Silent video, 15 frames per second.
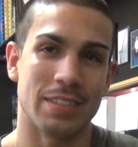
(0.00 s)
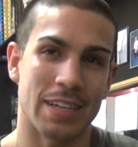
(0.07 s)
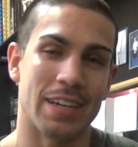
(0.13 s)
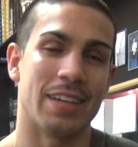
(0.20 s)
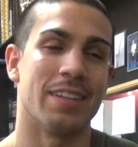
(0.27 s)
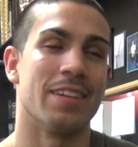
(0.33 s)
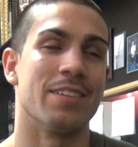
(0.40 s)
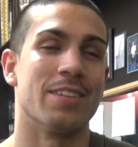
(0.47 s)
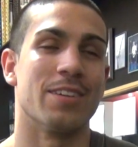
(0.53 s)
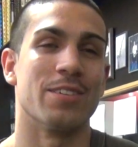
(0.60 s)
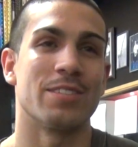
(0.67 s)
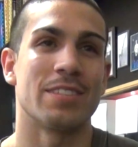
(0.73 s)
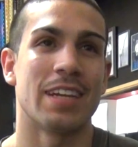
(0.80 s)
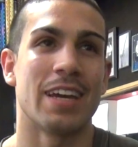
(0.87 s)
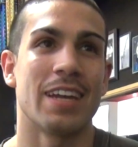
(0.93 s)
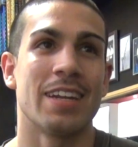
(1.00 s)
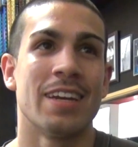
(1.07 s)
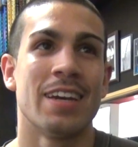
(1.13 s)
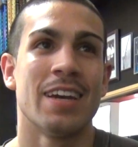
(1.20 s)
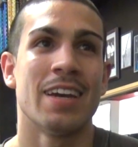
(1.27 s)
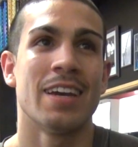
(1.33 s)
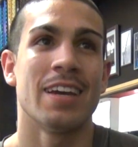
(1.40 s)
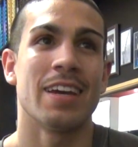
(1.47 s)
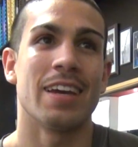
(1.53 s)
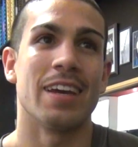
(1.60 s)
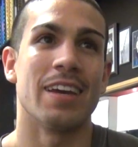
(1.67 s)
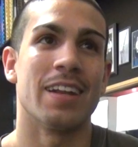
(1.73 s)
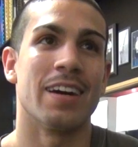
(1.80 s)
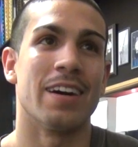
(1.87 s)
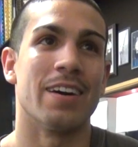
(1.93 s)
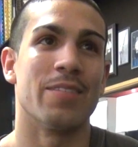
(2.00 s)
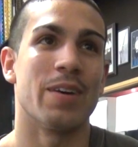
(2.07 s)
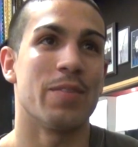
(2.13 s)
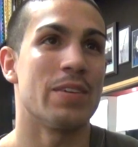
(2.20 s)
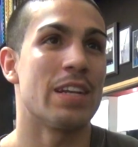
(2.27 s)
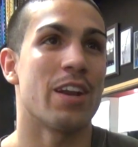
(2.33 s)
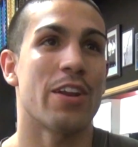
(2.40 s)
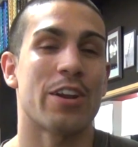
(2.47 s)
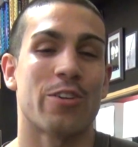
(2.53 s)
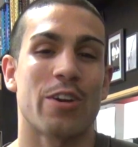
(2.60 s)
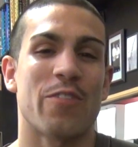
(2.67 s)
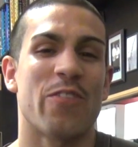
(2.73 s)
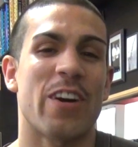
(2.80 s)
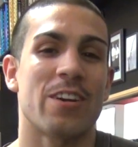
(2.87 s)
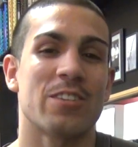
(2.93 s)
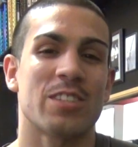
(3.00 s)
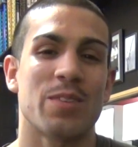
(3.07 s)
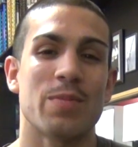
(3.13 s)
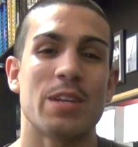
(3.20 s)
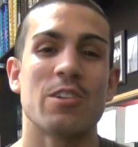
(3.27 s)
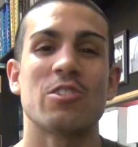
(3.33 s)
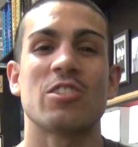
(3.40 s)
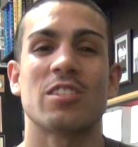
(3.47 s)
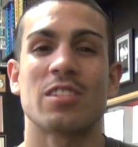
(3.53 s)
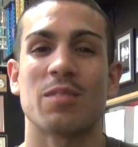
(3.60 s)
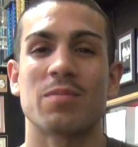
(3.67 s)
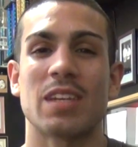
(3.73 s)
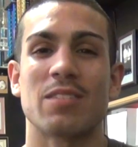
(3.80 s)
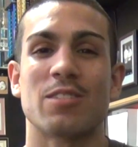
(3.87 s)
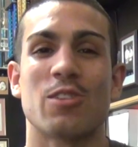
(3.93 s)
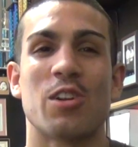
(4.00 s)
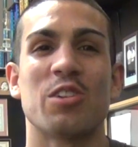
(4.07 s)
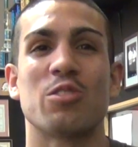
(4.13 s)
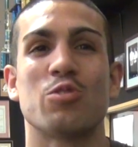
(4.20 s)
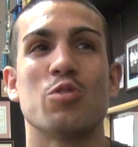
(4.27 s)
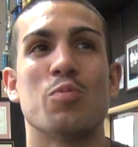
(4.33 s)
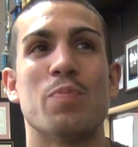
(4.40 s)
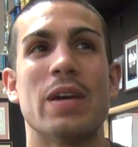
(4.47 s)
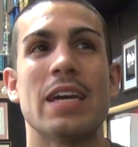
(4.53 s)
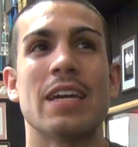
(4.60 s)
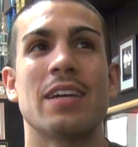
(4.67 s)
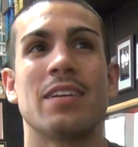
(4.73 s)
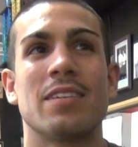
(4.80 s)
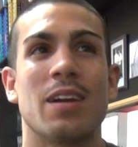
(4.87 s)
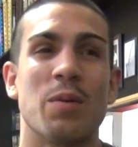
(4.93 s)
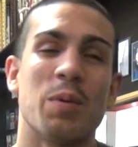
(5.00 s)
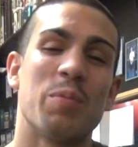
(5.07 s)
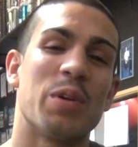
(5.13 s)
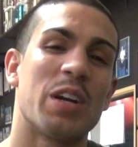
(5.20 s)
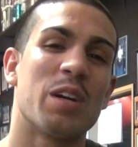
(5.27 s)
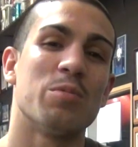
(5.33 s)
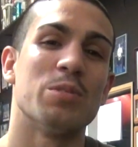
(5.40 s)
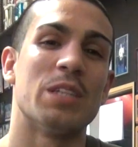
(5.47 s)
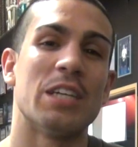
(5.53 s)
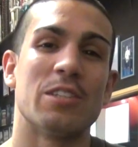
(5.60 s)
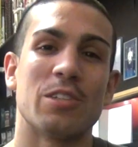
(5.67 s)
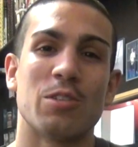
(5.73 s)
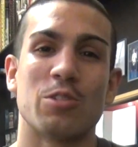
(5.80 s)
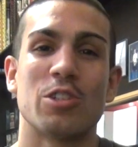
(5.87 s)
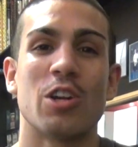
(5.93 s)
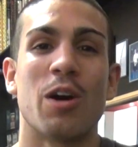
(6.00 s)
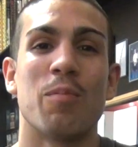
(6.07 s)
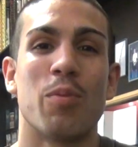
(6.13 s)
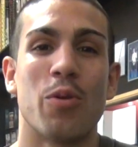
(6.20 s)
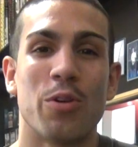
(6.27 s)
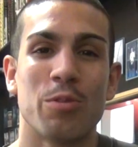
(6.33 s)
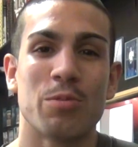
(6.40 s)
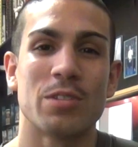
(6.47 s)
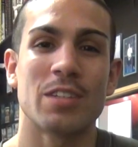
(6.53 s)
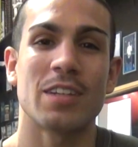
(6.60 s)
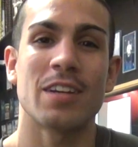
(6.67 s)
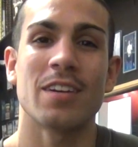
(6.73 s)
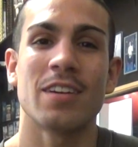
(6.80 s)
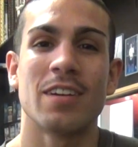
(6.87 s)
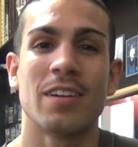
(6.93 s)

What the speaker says: Yeah, there you go, Stan. And a lot of great fighters come in here. Just sometimes they're a little too big. I remember a couple days ago, Sean Porter was in here.